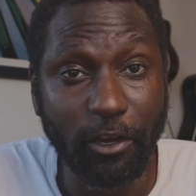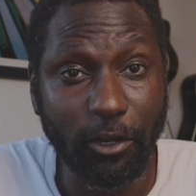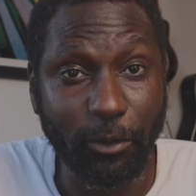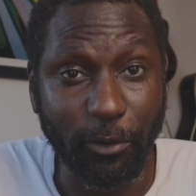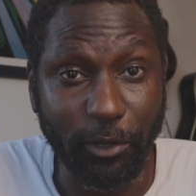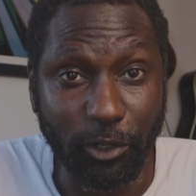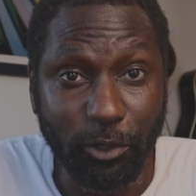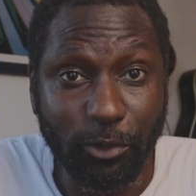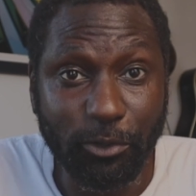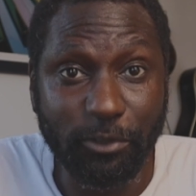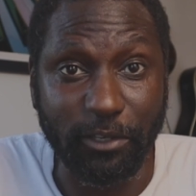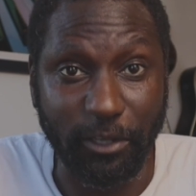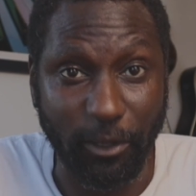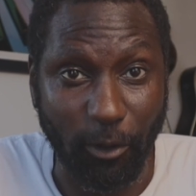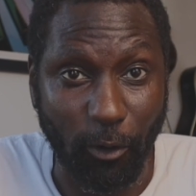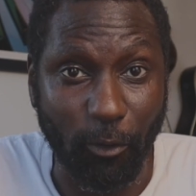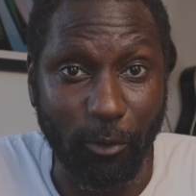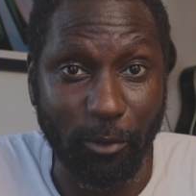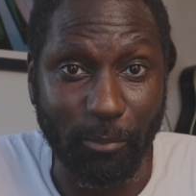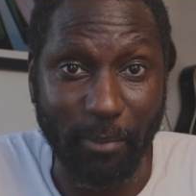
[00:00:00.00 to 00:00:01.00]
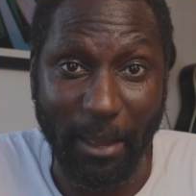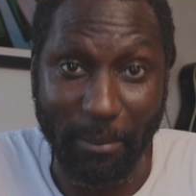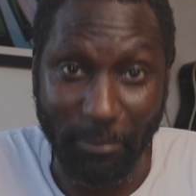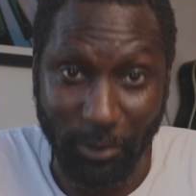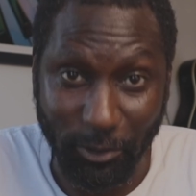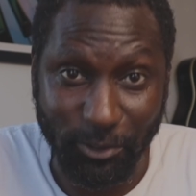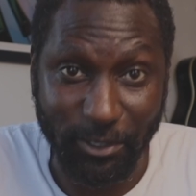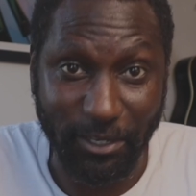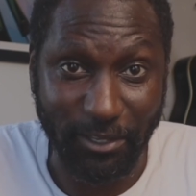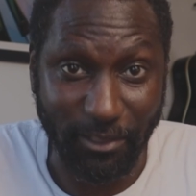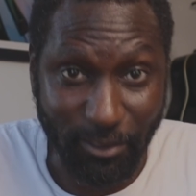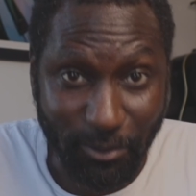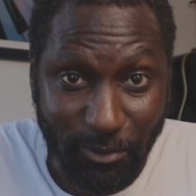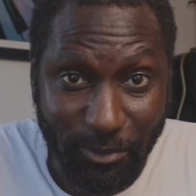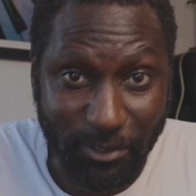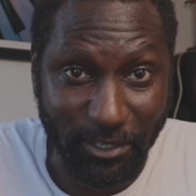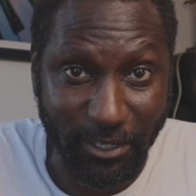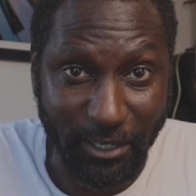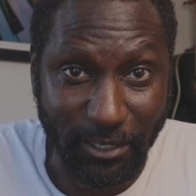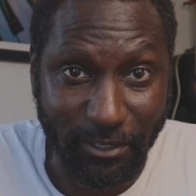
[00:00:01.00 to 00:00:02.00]
They were usually owned by music
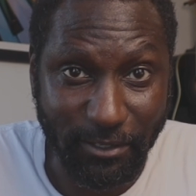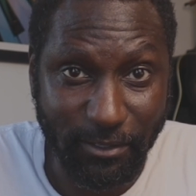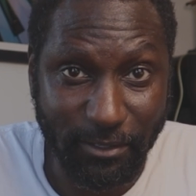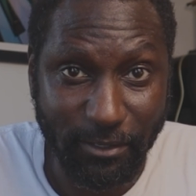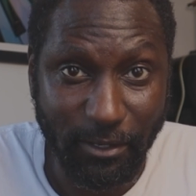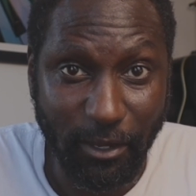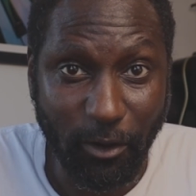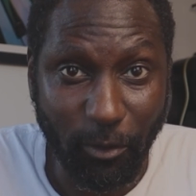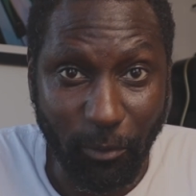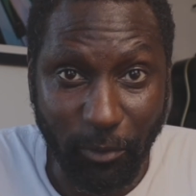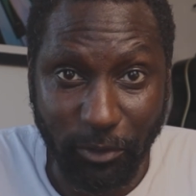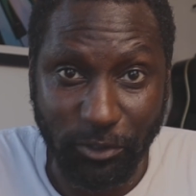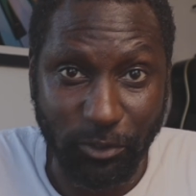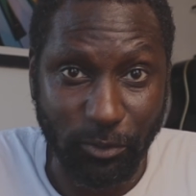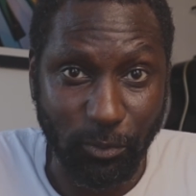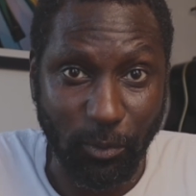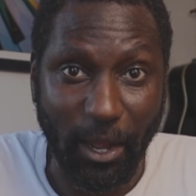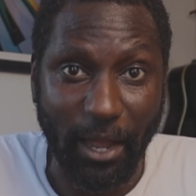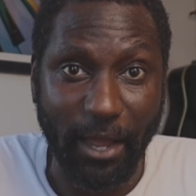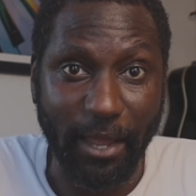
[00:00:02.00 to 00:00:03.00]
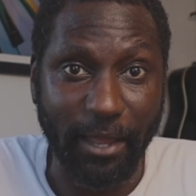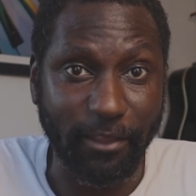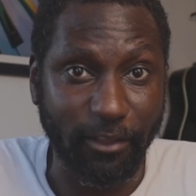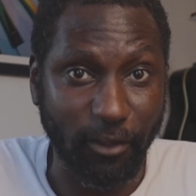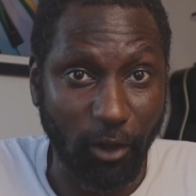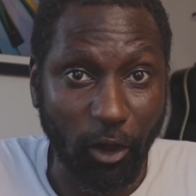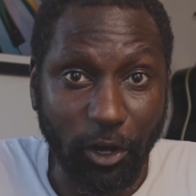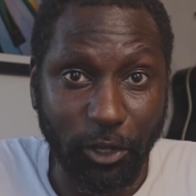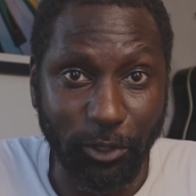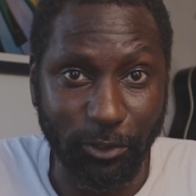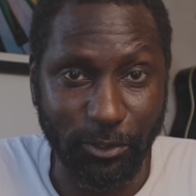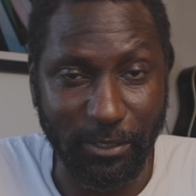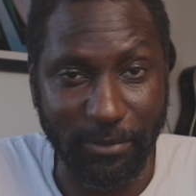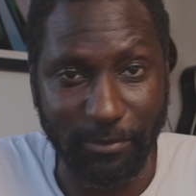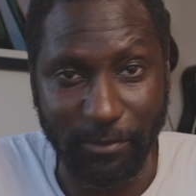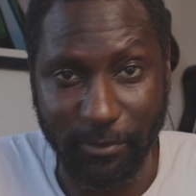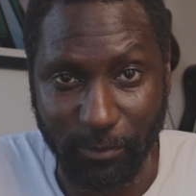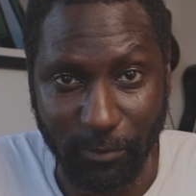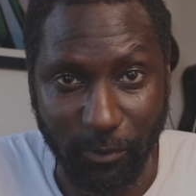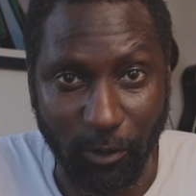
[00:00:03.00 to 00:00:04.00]
enthusiasts, which is why the audio
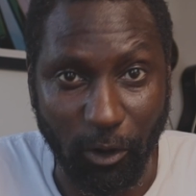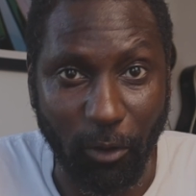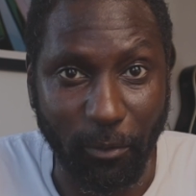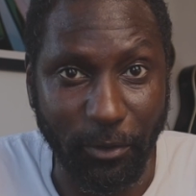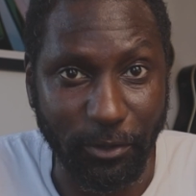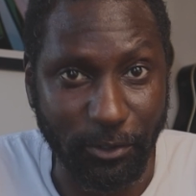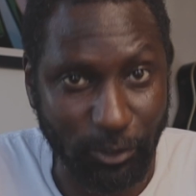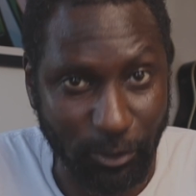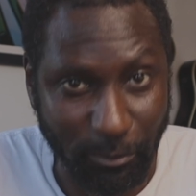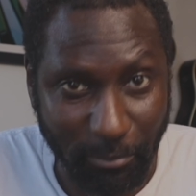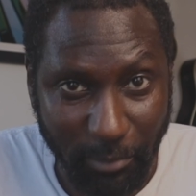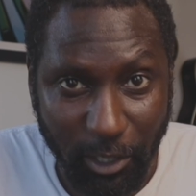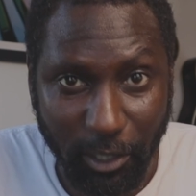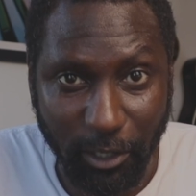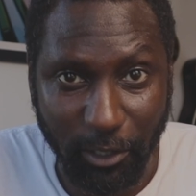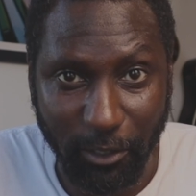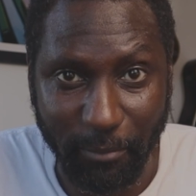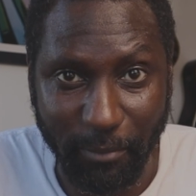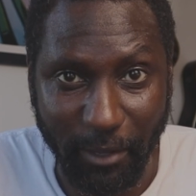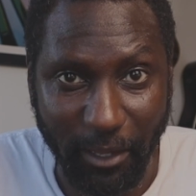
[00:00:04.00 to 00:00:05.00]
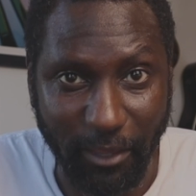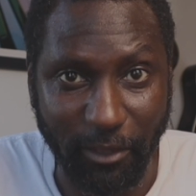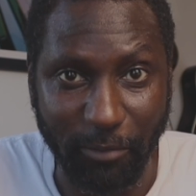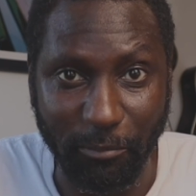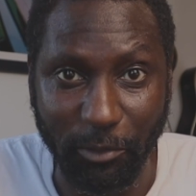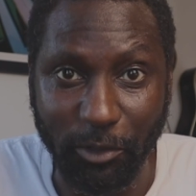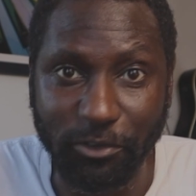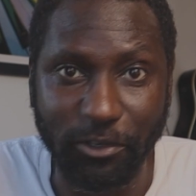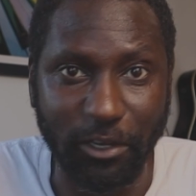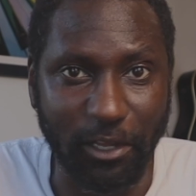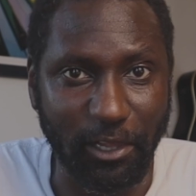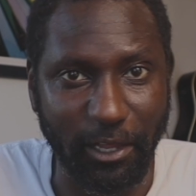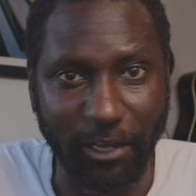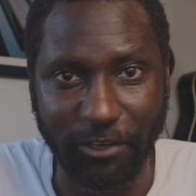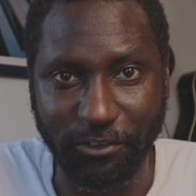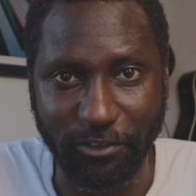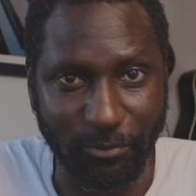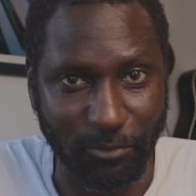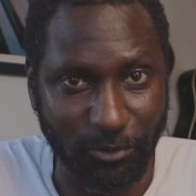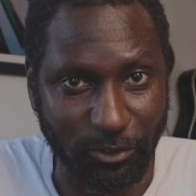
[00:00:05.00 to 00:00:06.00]
systems were always superb and the music
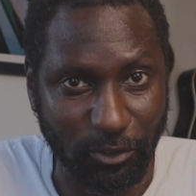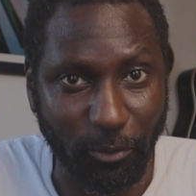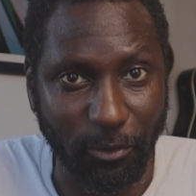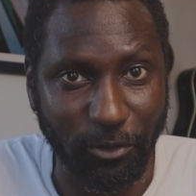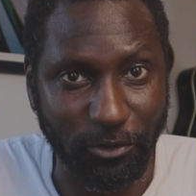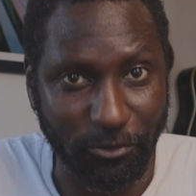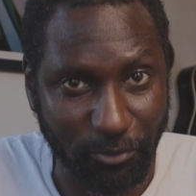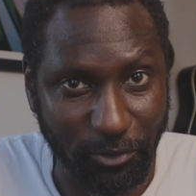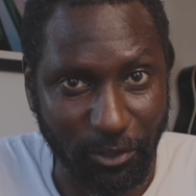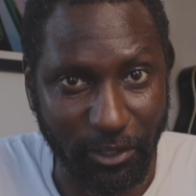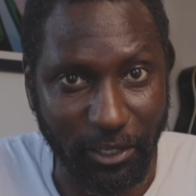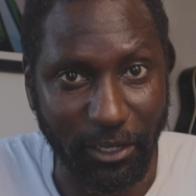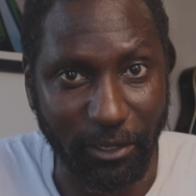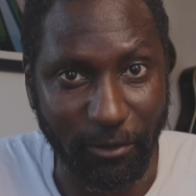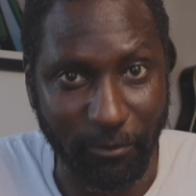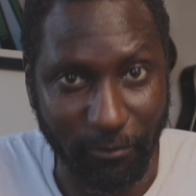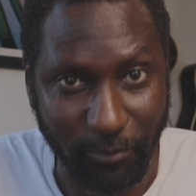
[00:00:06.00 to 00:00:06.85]
collection was always really,